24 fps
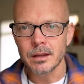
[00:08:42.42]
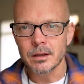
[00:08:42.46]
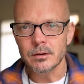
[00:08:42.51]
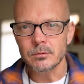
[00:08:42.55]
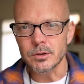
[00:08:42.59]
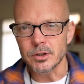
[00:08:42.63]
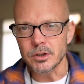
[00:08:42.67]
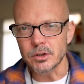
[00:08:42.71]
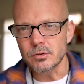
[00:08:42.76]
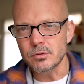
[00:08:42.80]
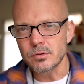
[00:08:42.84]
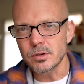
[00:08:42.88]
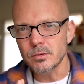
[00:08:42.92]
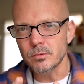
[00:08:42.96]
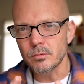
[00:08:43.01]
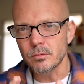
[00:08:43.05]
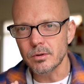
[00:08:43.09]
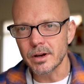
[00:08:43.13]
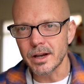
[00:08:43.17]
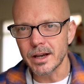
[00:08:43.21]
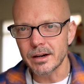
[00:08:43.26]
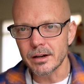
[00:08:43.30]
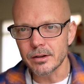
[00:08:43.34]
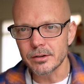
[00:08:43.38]
When you can
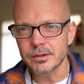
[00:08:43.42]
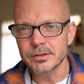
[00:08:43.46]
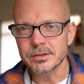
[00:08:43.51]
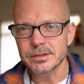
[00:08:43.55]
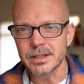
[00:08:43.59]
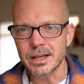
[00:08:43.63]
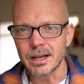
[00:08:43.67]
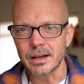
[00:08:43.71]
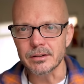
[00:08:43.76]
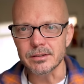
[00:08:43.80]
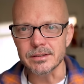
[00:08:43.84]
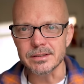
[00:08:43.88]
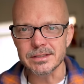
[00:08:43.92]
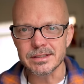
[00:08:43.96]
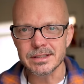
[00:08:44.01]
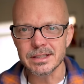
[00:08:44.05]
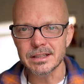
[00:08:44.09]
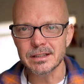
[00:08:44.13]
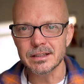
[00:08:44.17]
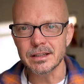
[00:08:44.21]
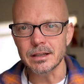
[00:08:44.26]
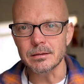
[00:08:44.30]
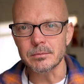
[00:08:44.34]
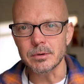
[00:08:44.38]
write all those down,
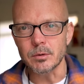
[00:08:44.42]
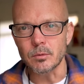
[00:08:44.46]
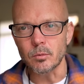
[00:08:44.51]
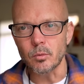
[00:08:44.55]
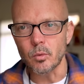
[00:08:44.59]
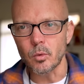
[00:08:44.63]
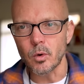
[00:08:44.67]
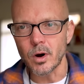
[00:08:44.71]
see them and